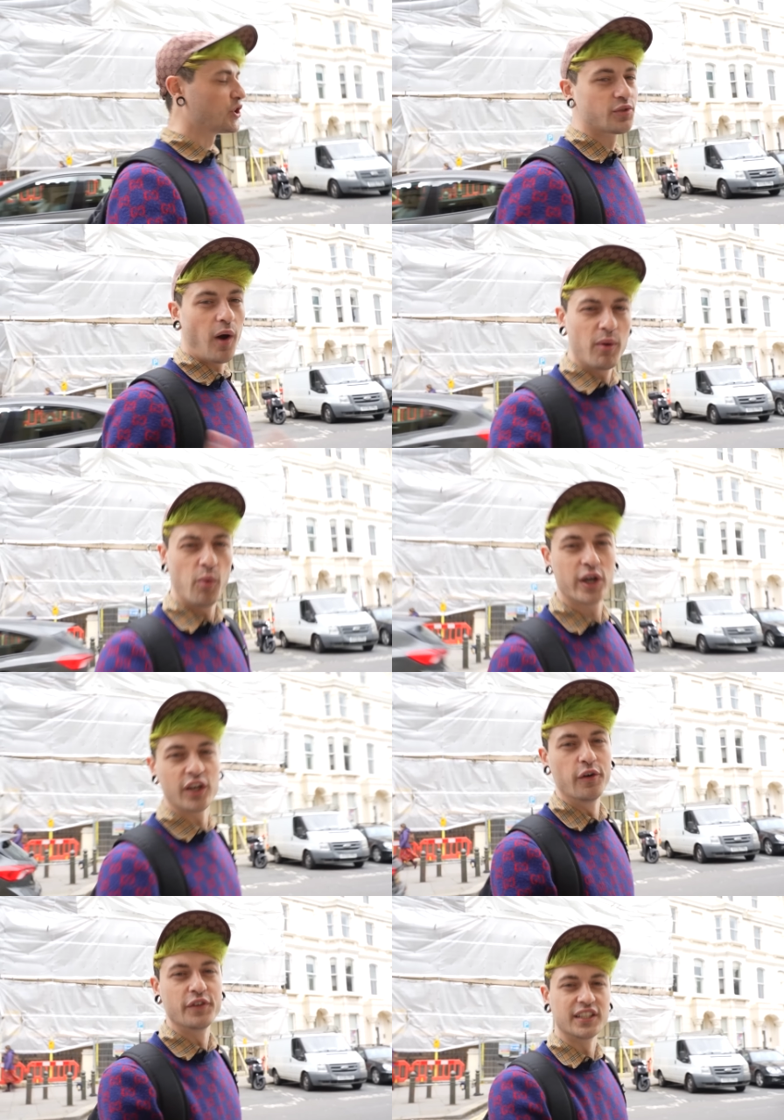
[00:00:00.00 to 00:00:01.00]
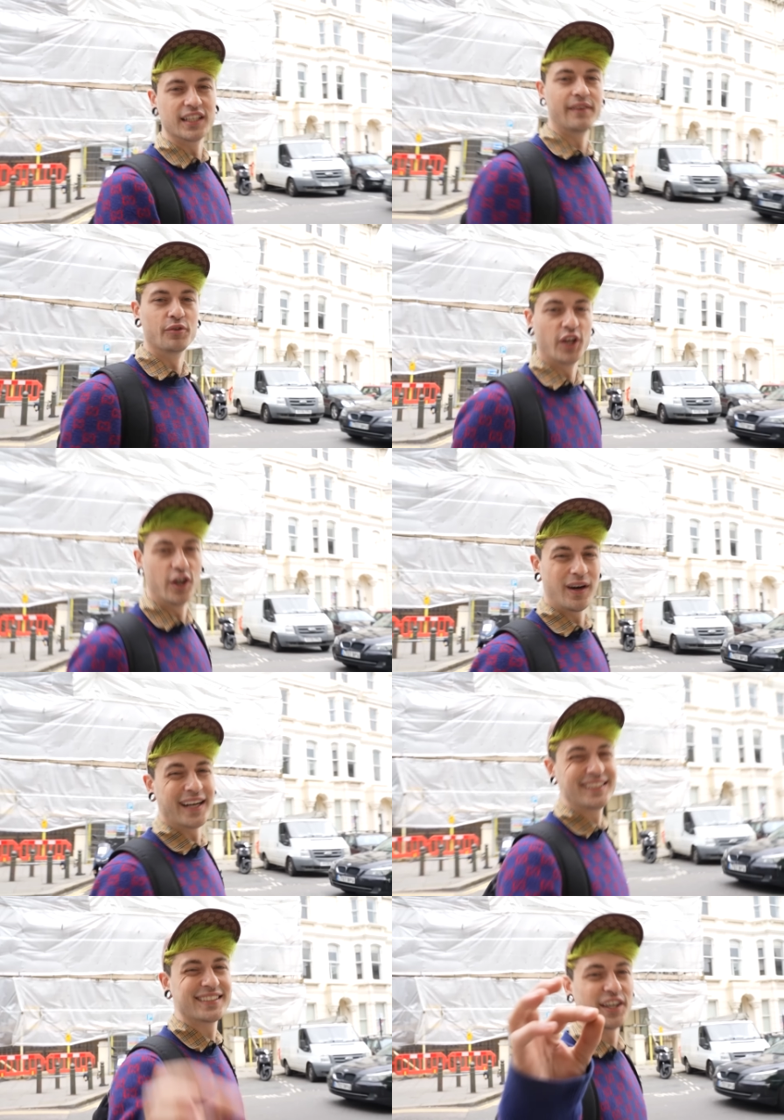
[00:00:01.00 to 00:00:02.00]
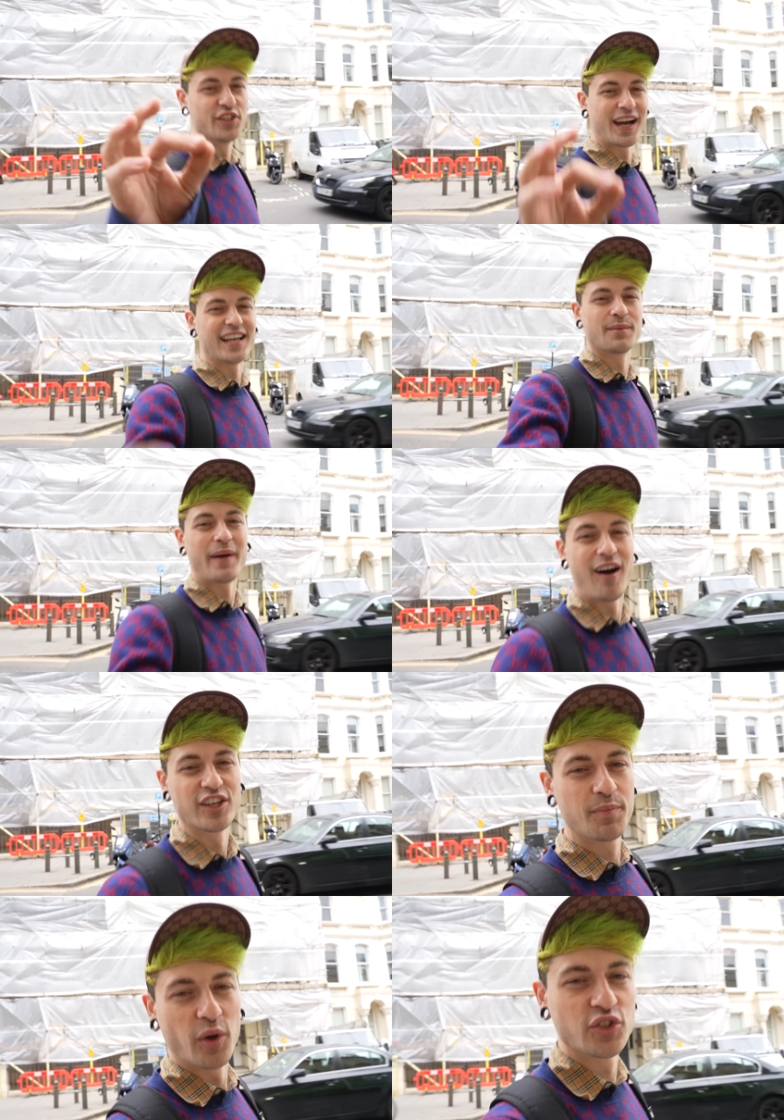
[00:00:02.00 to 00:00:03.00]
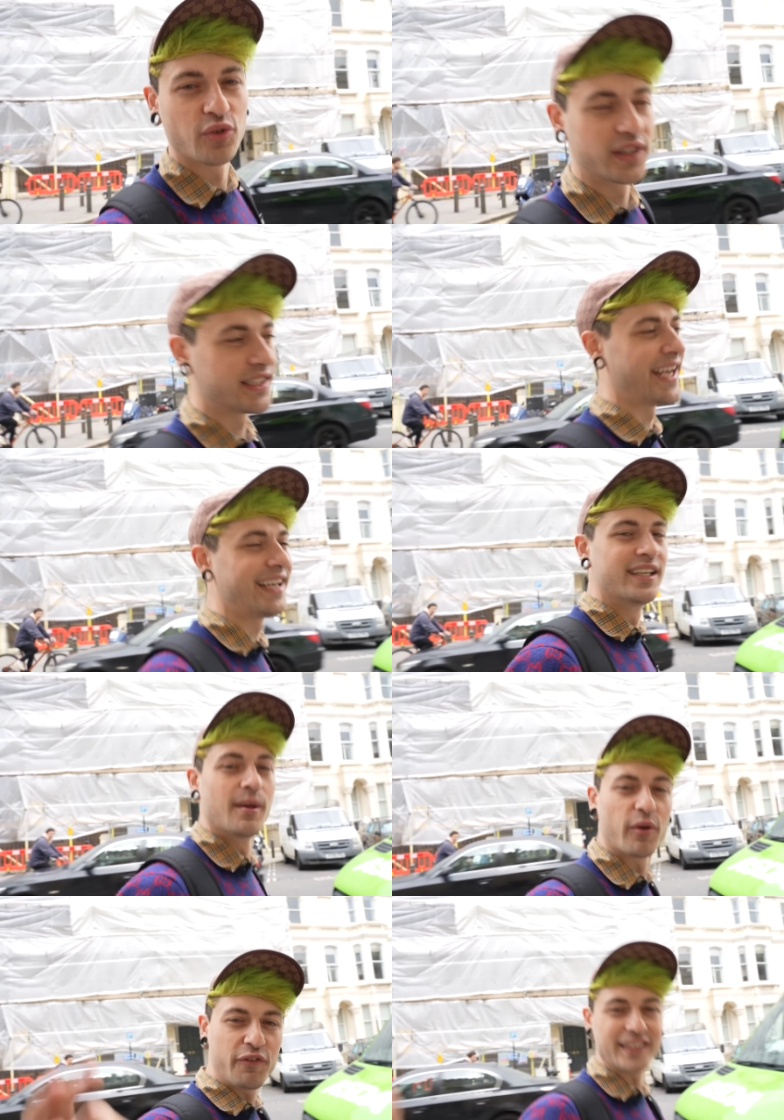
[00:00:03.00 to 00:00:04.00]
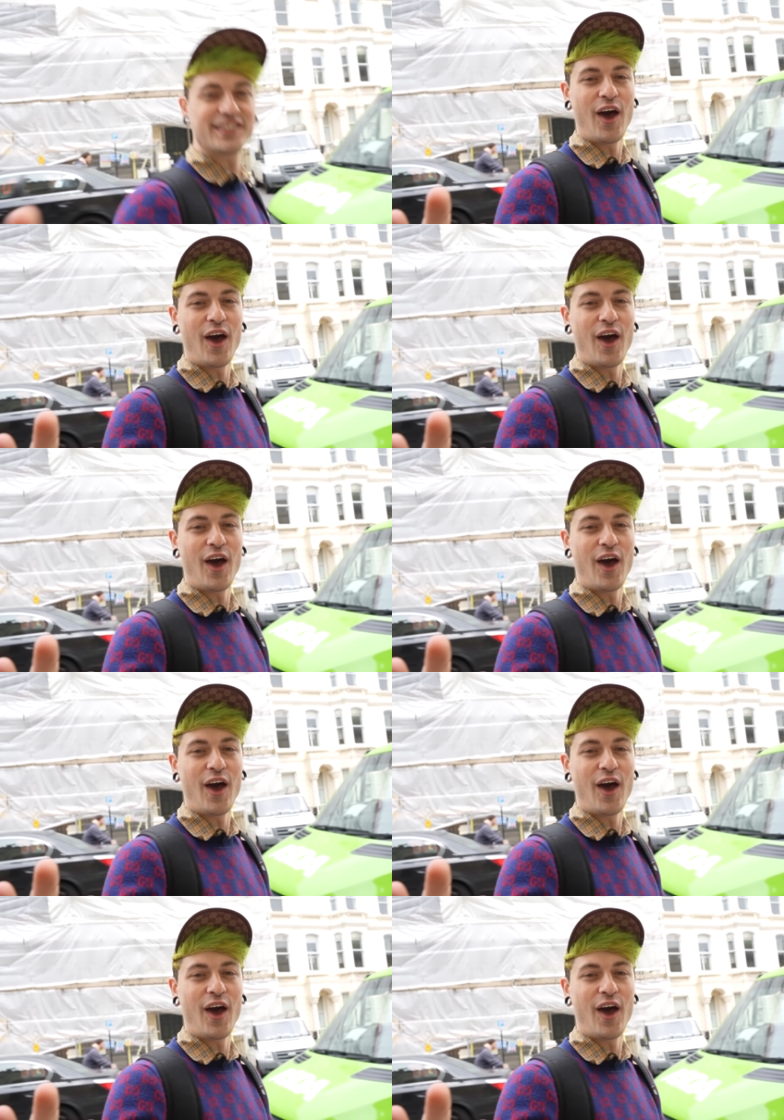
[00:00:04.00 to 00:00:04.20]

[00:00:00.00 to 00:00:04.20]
Just while we're walking over to the level though, I need to tell you guys about our sponsor of the day, Professor